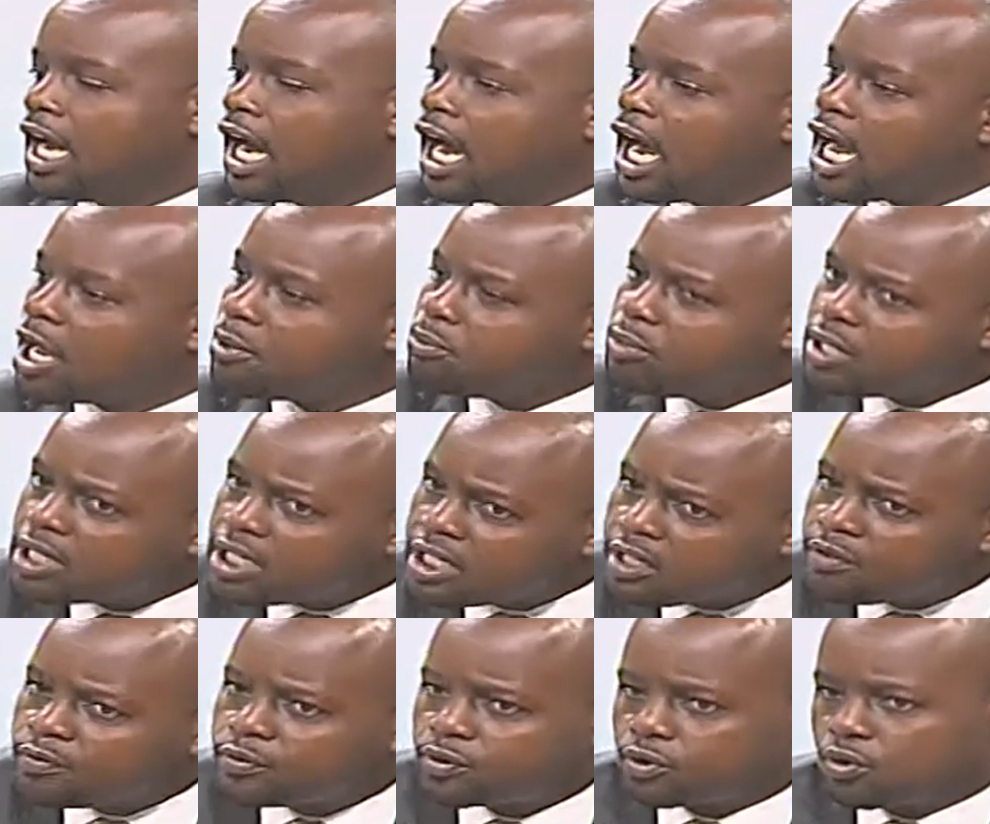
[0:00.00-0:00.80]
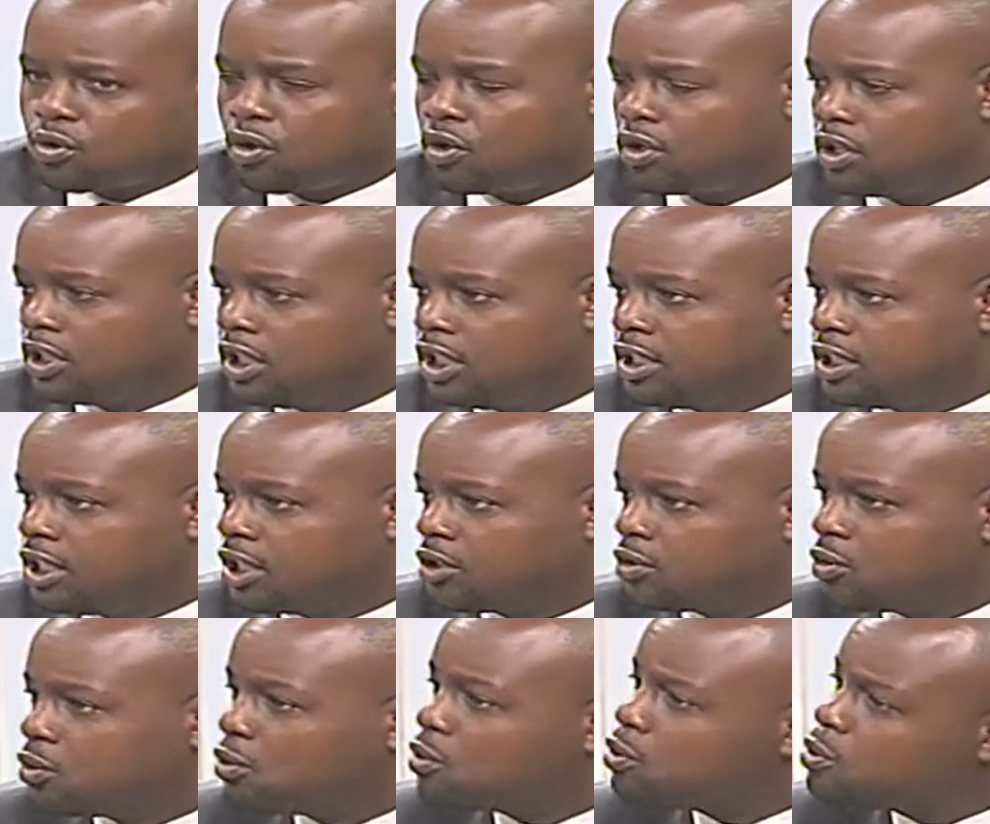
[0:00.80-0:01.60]
I believe strongly that
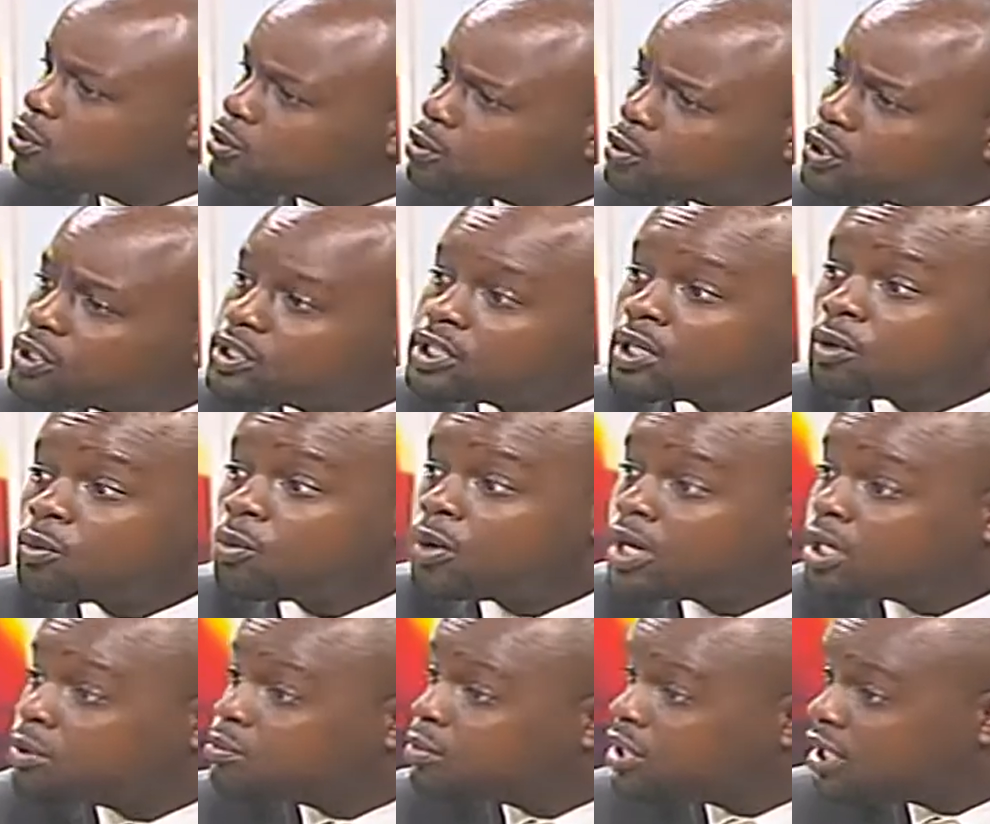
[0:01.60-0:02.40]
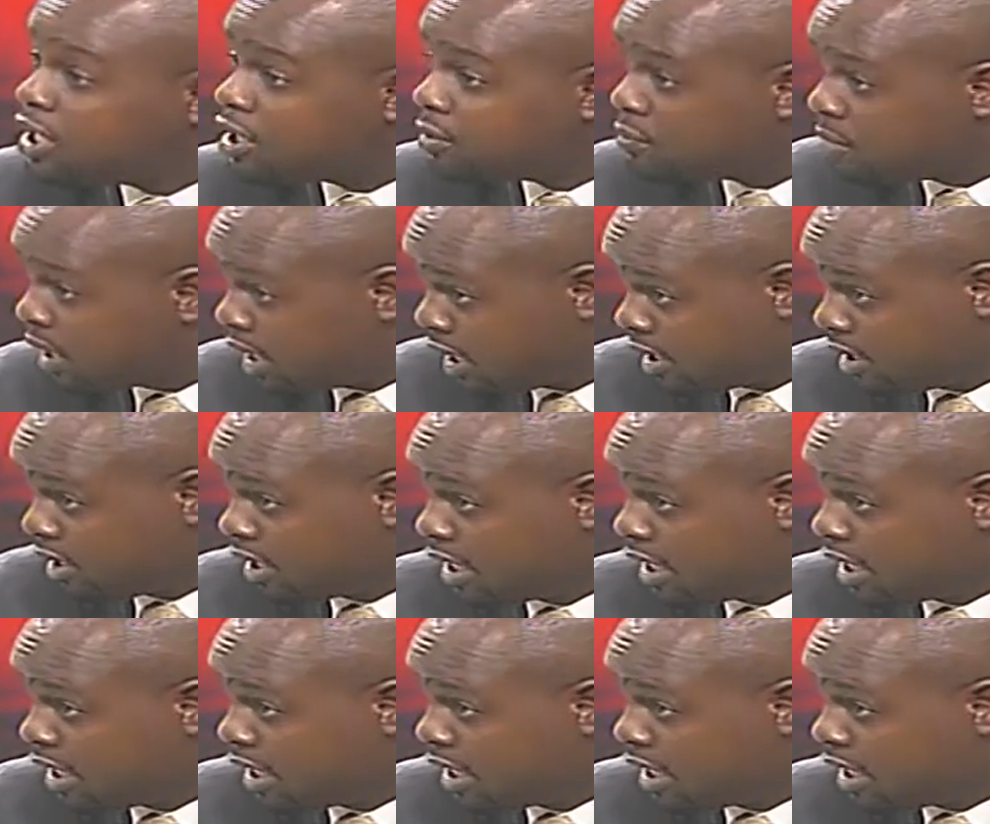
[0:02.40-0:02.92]
Uhuru is a well-meaning man,